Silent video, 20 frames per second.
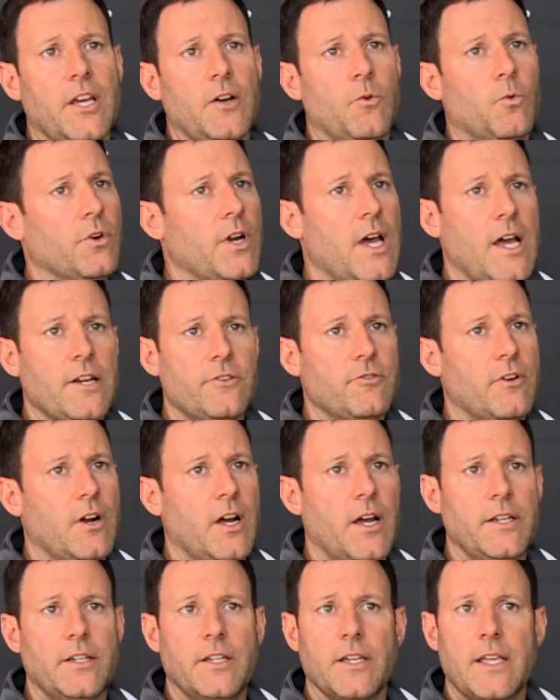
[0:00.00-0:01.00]
we're not
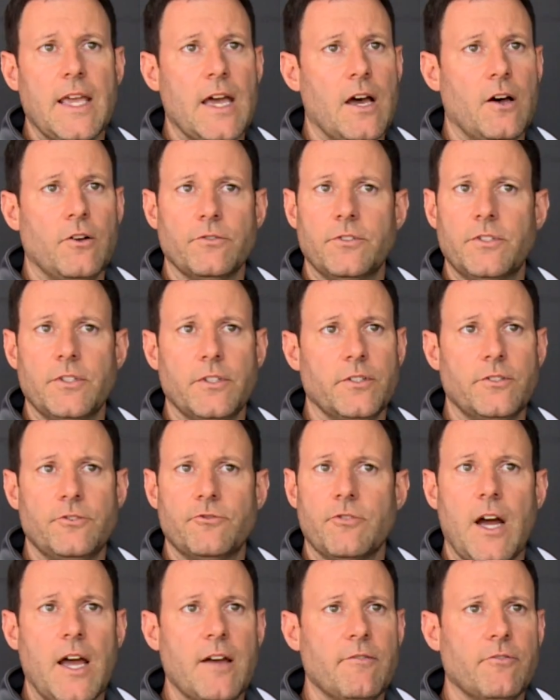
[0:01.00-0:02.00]
trying to count
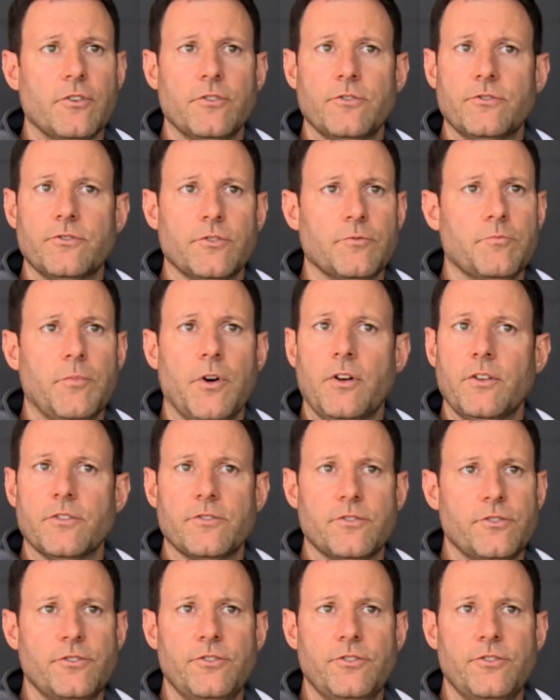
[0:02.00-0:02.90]
drivers or balls or